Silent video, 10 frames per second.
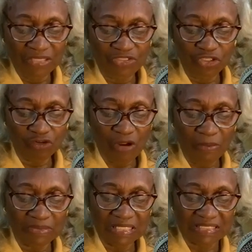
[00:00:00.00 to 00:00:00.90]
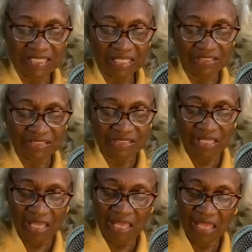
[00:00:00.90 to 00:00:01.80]
For in Deuteronomy the
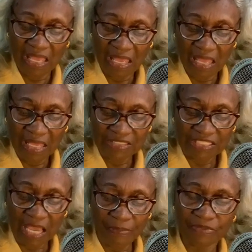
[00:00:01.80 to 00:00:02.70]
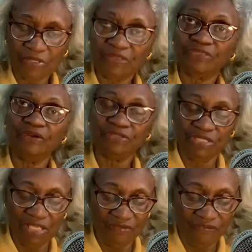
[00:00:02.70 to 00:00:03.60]
6th chapter
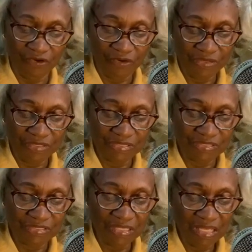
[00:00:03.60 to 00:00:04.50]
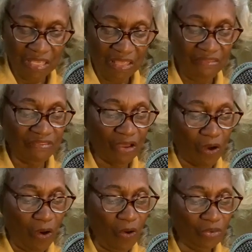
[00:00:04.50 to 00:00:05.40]
13 verse, in
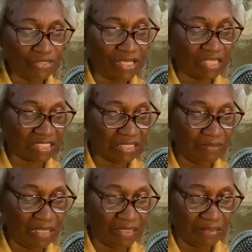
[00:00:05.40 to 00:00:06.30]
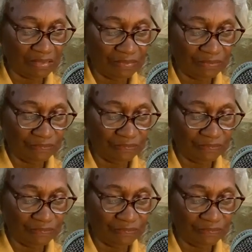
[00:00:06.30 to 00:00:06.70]
the Old Testament,